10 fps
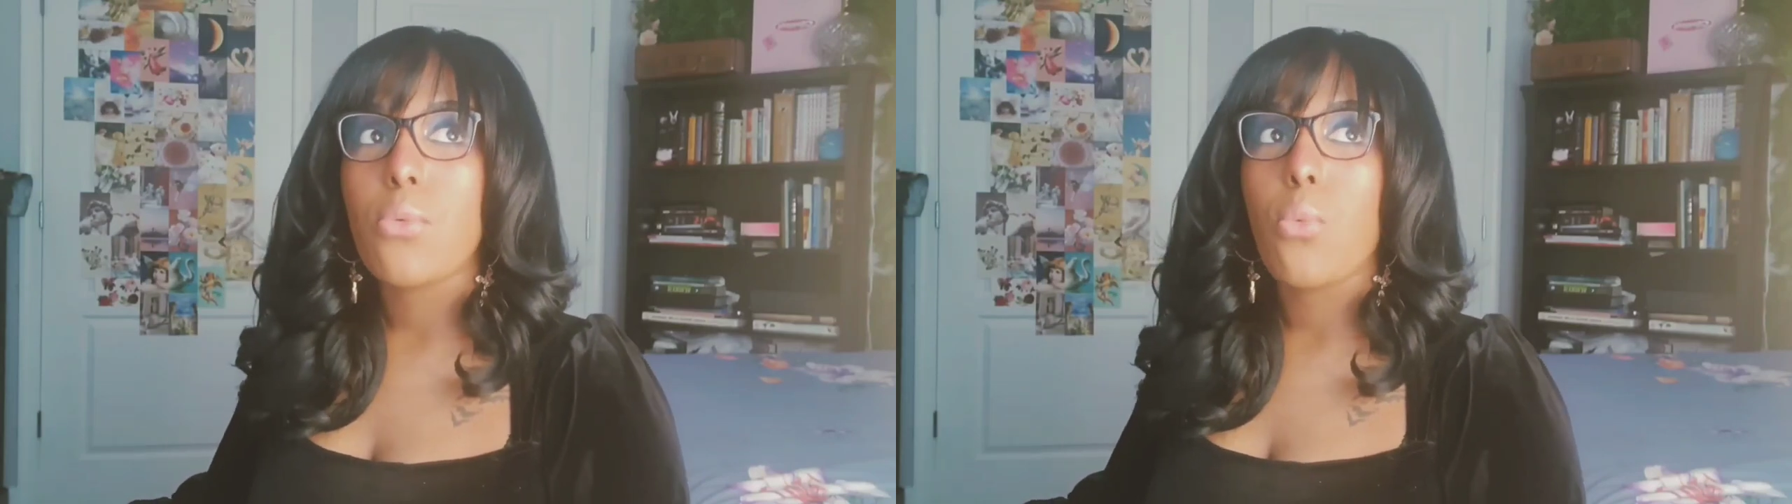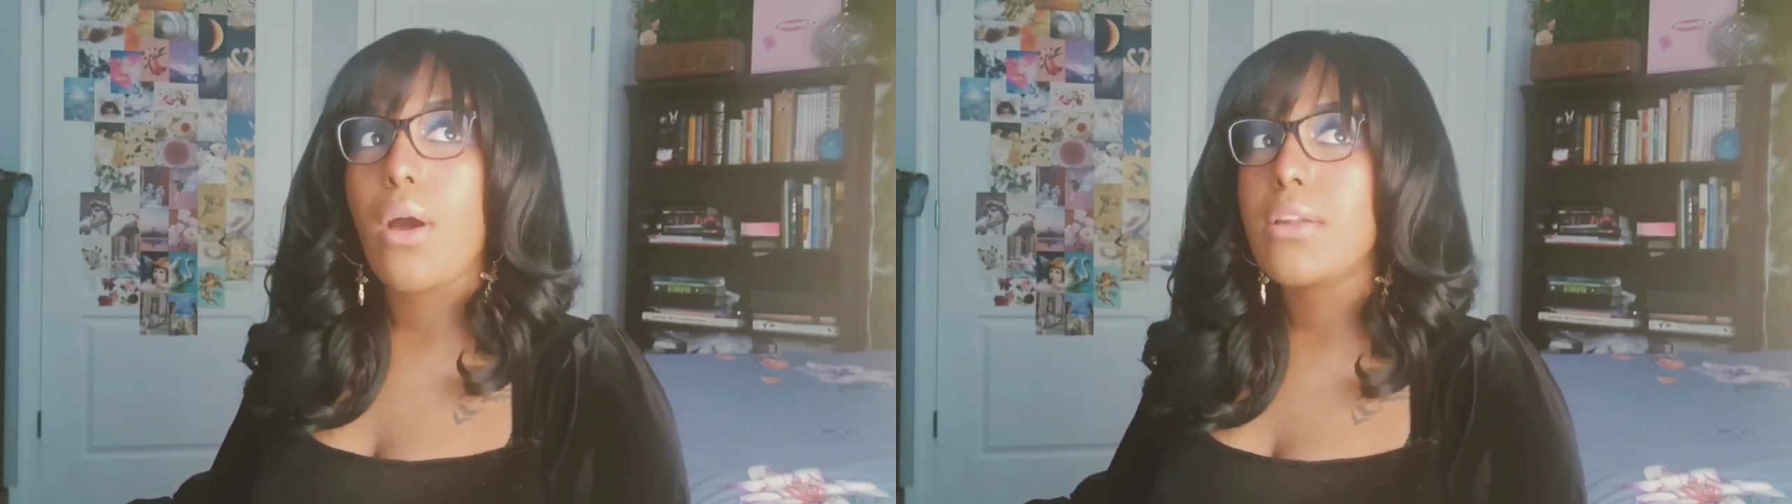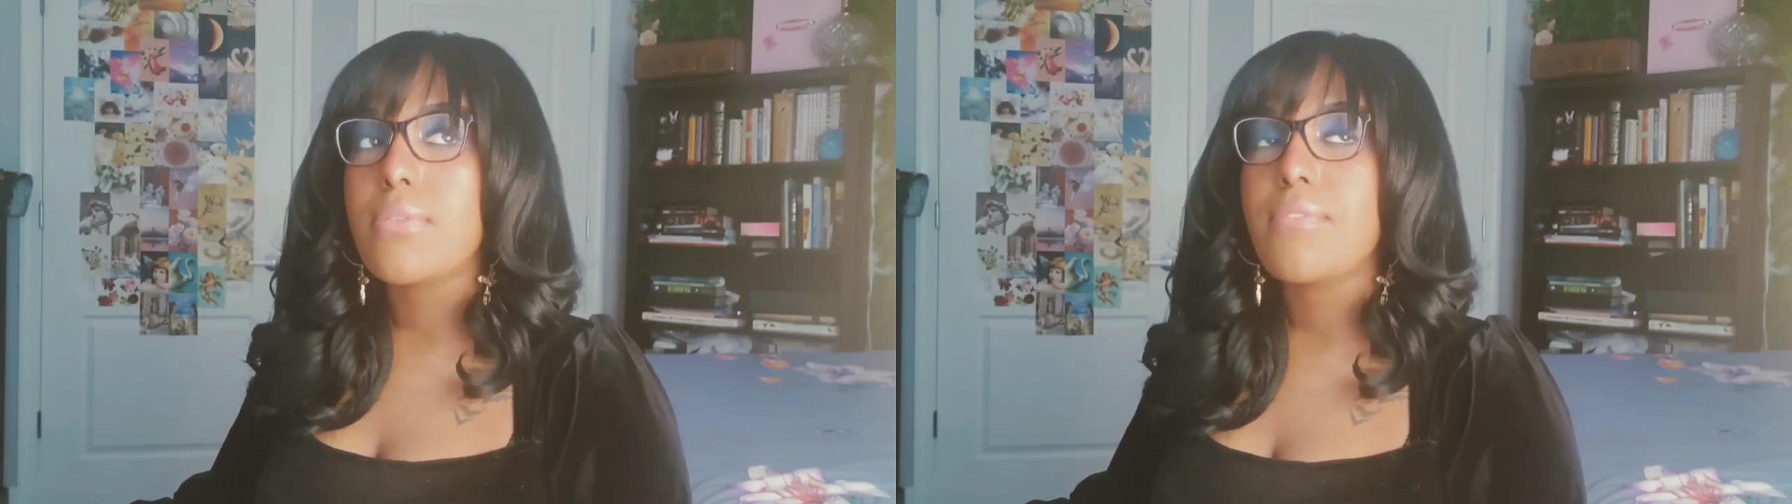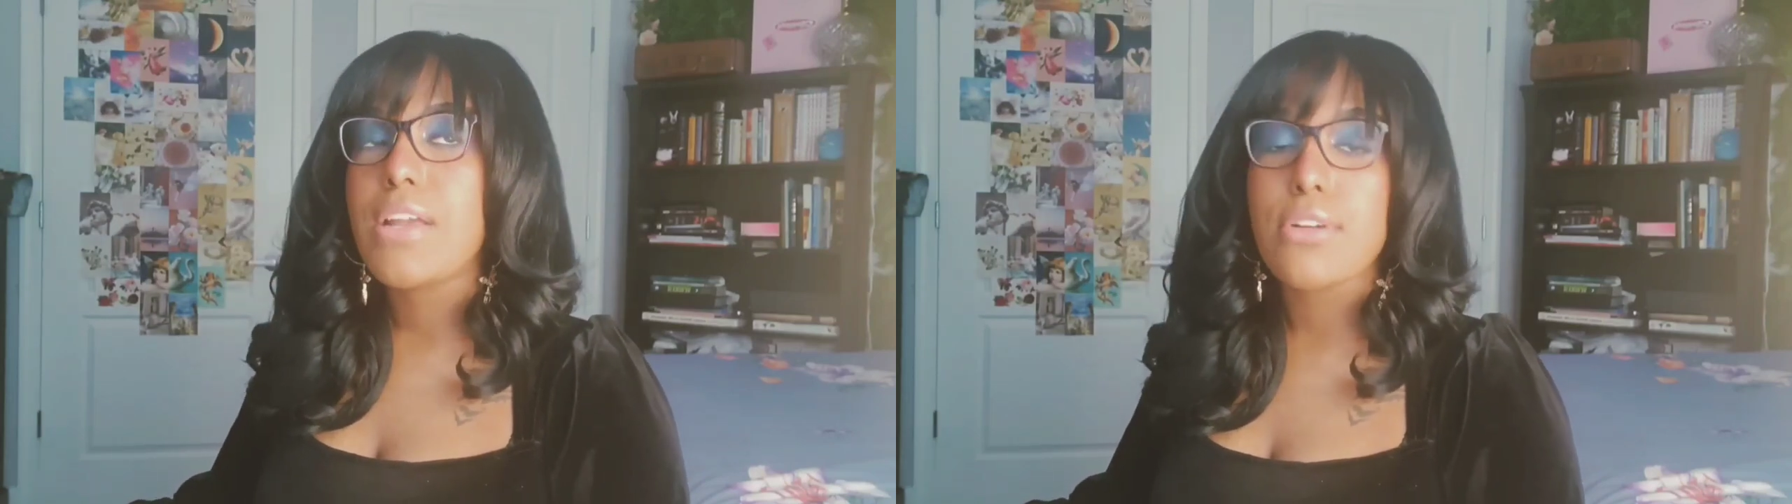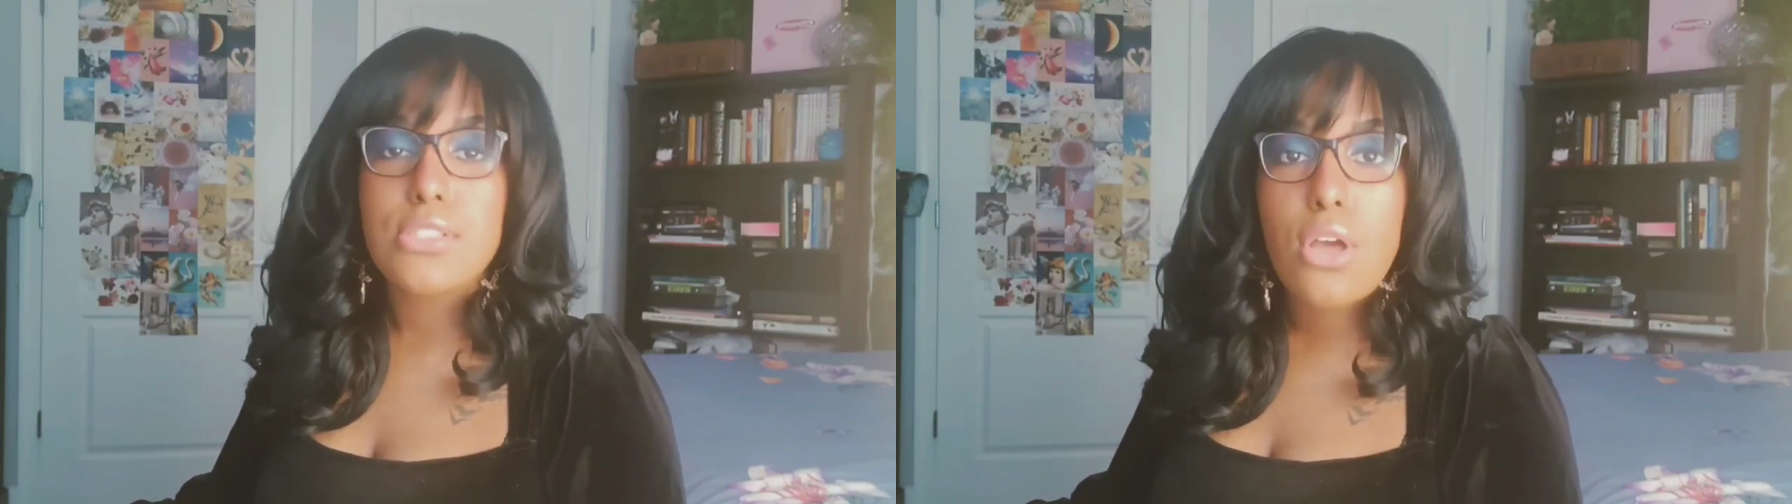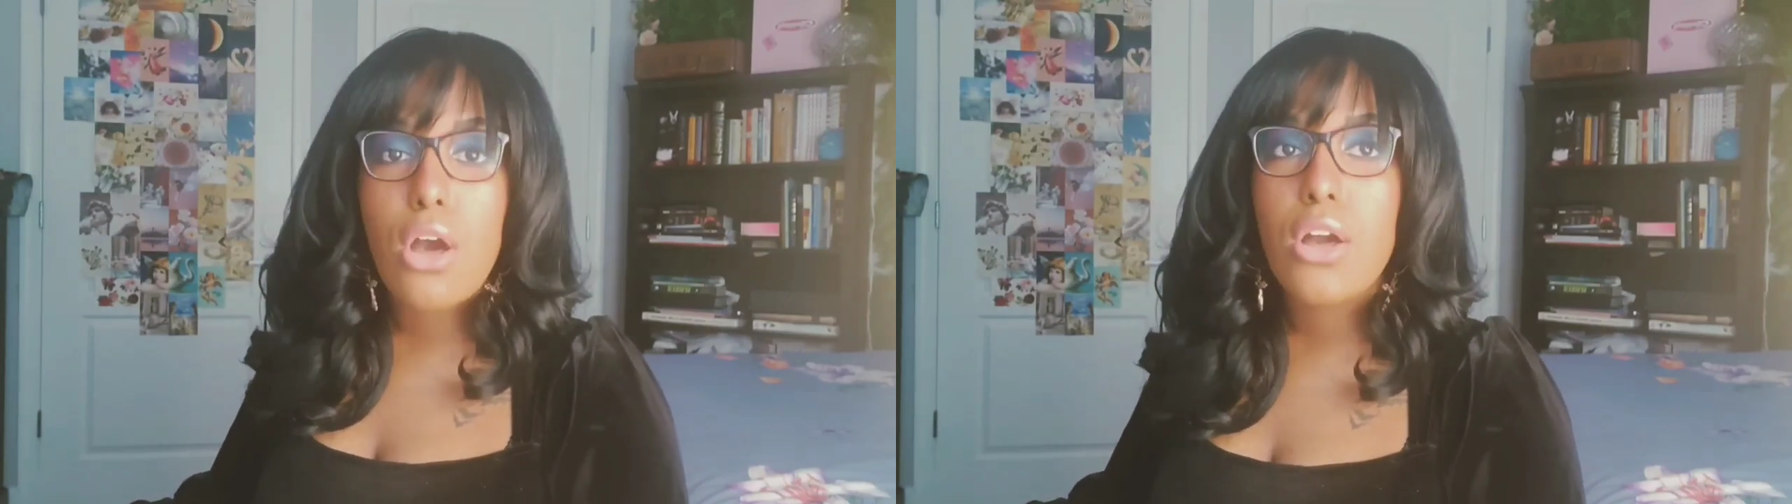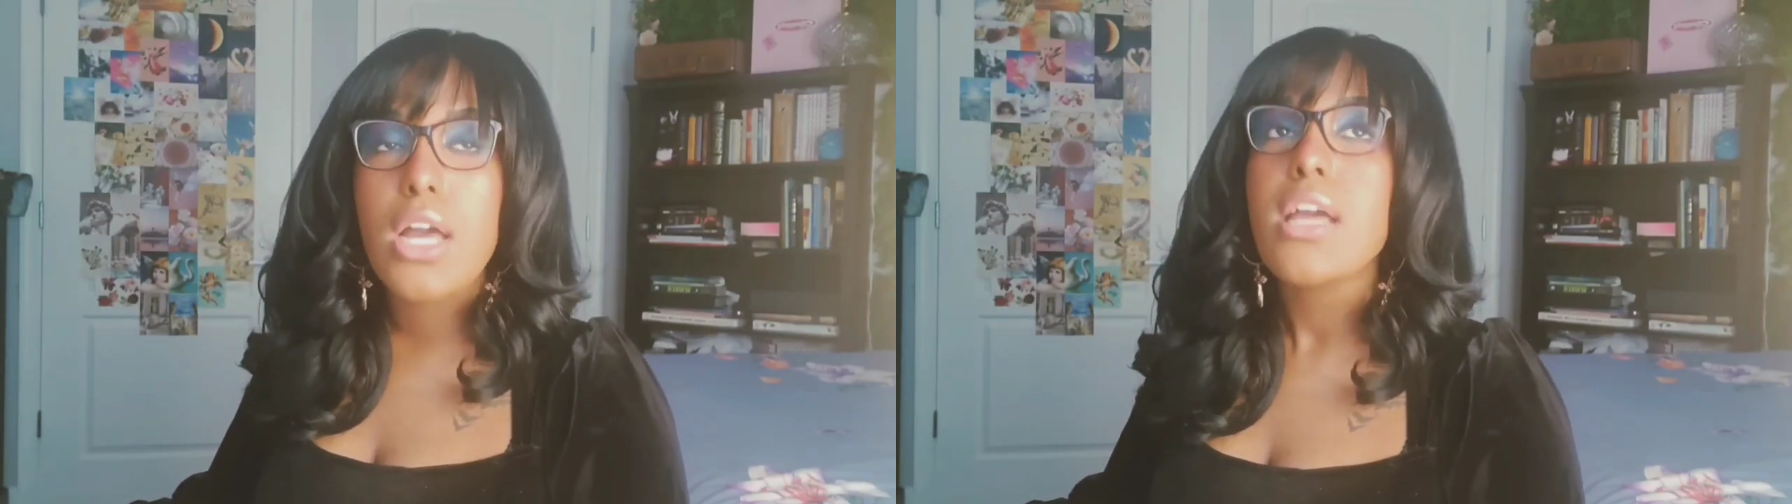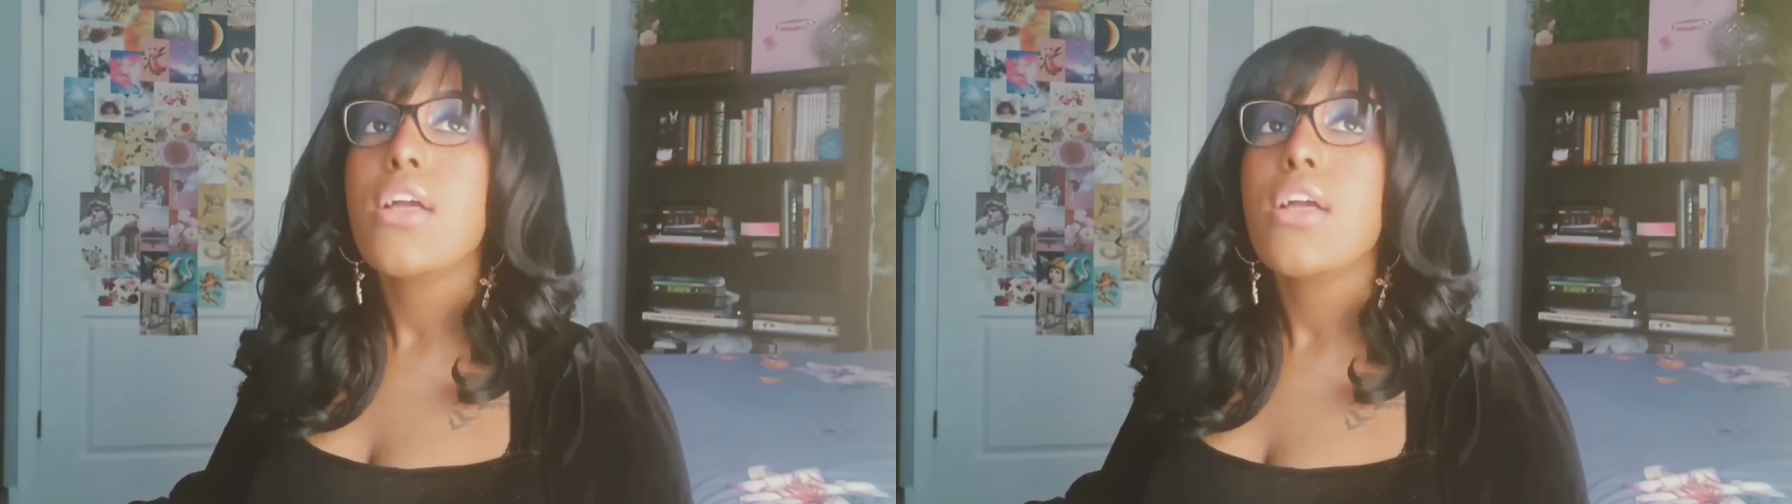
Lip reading: one favorite song.